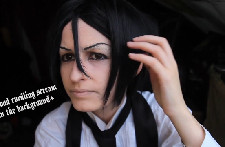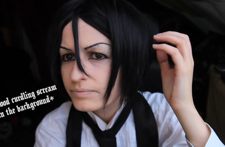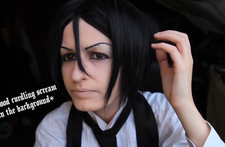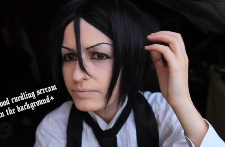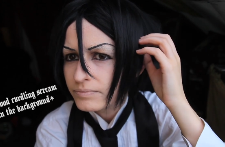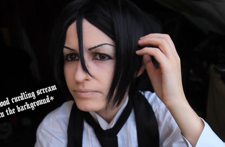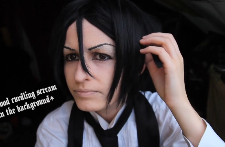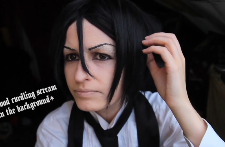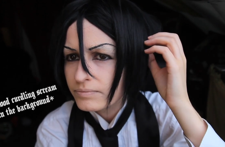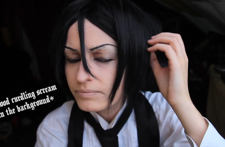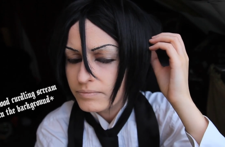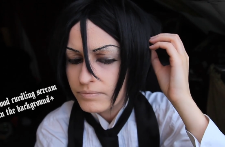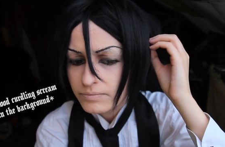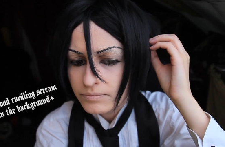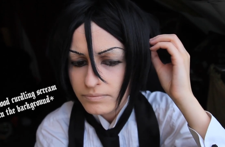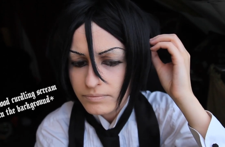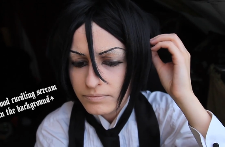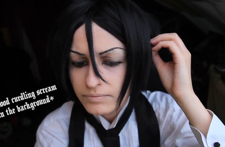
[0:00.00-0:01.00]

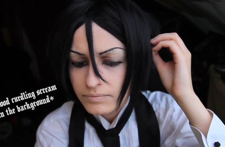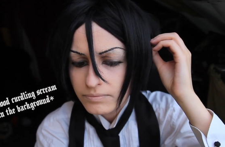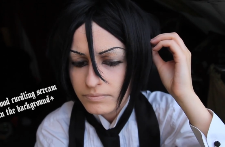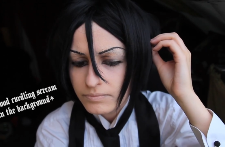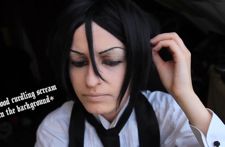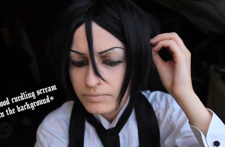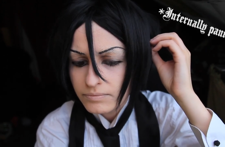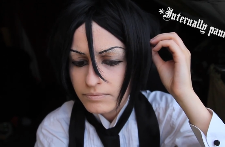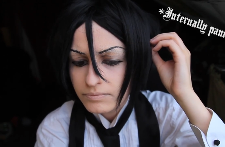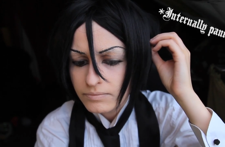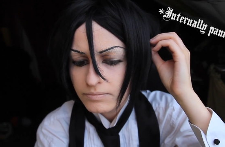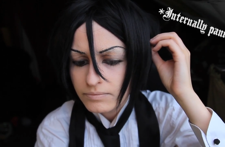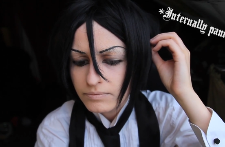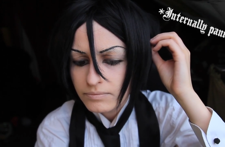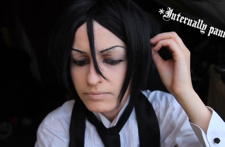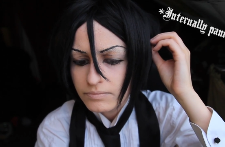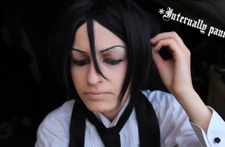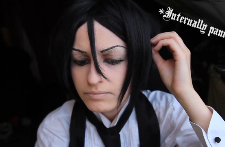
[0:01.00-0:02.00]

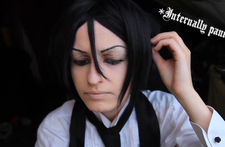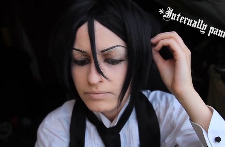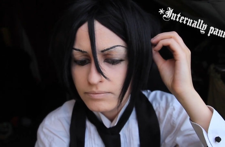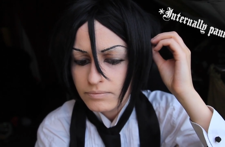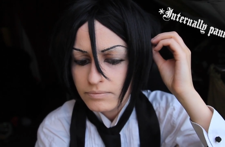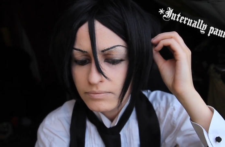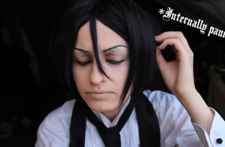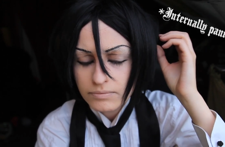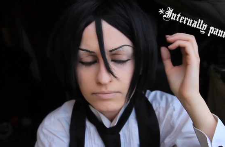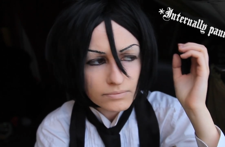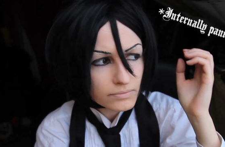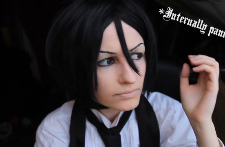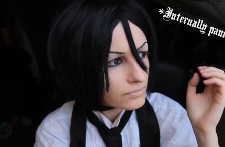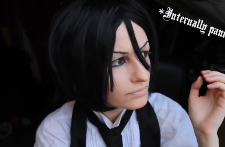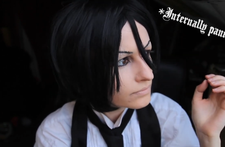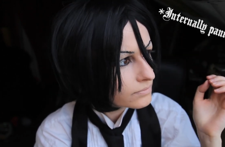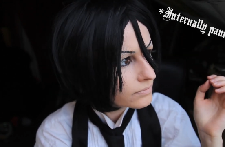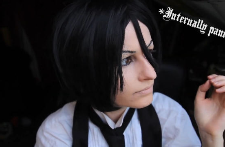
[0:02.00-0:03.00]

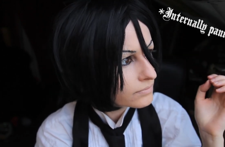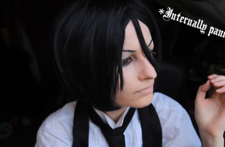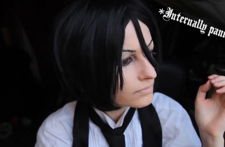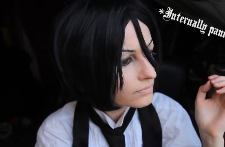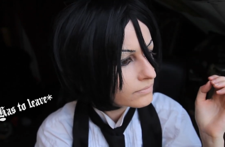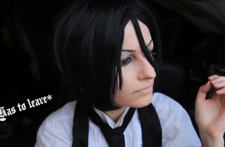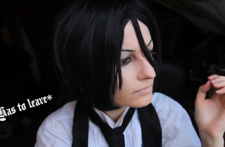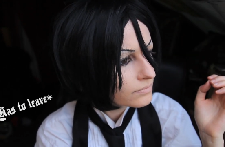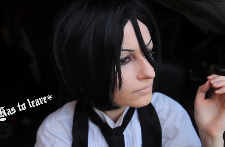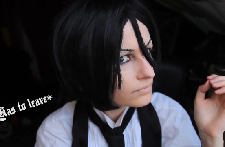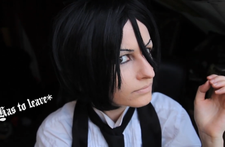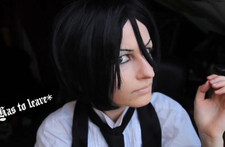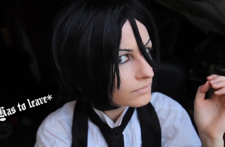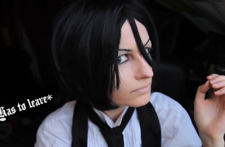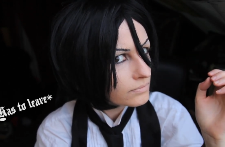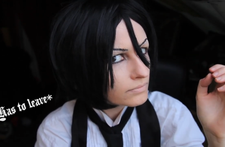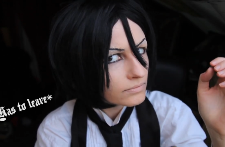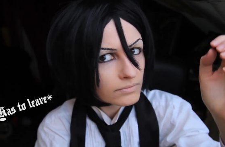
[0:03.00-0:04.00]

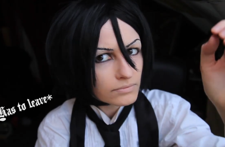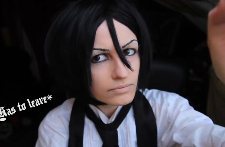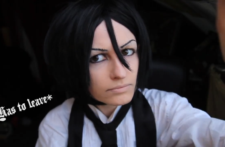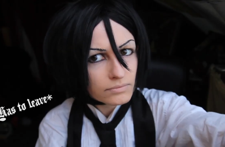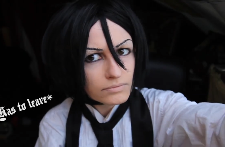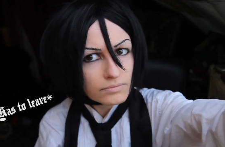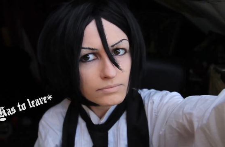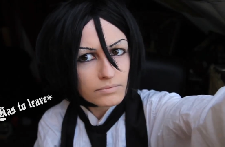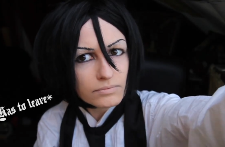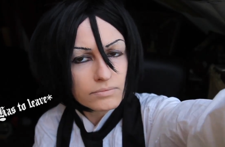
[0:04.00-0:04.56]
Nobody speaks.